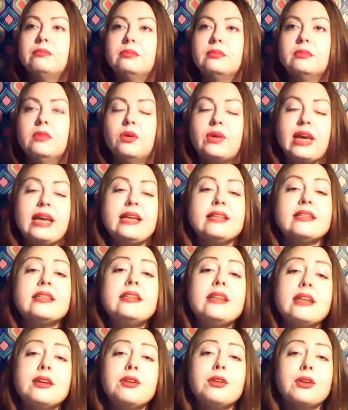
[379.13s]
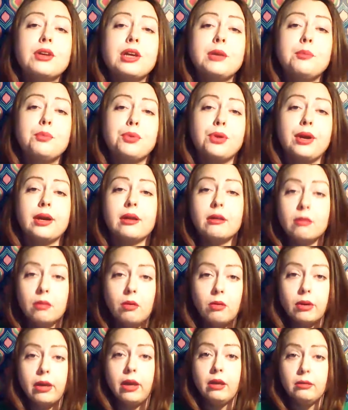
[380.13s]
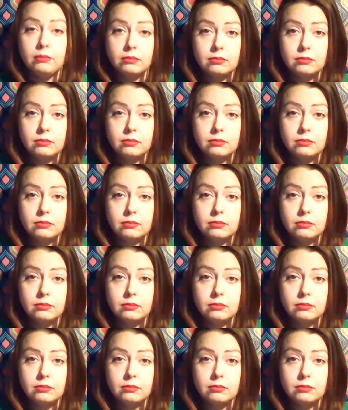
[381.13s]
okay, he's an arrogant prick. Okay.